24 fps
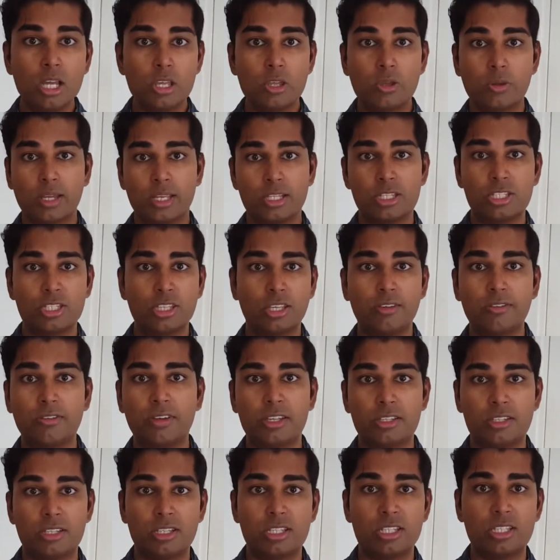You can serve it
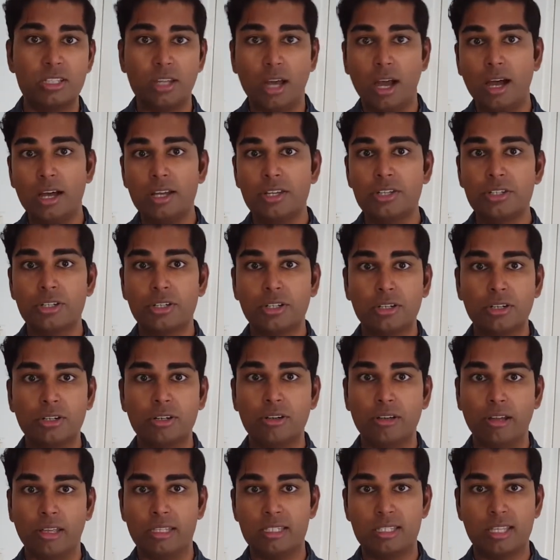as a
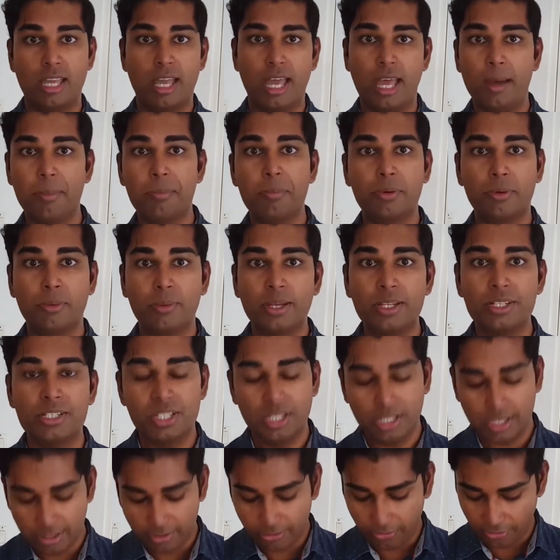starter, as an
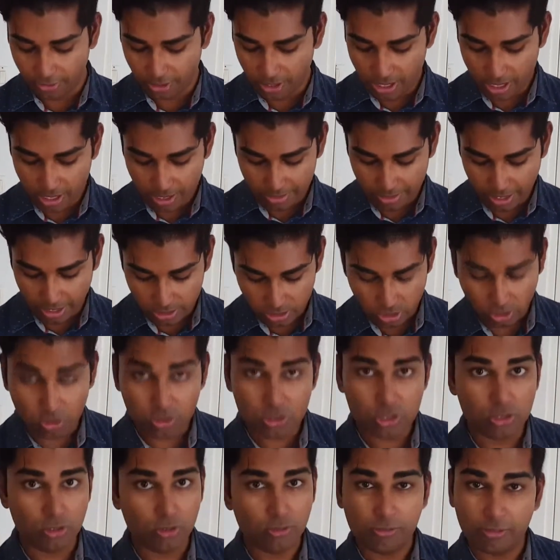aperitif. That's
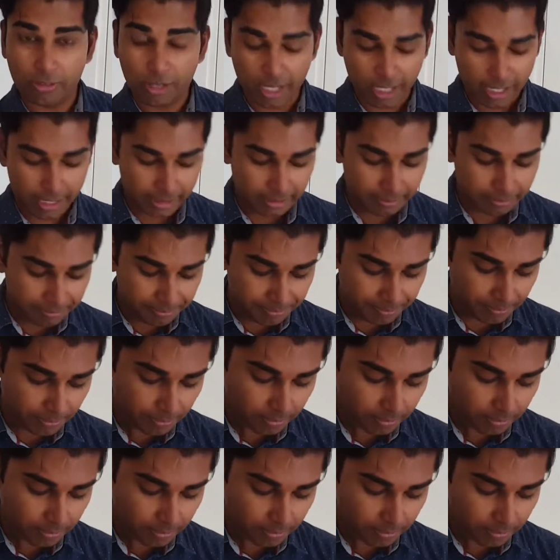also fine.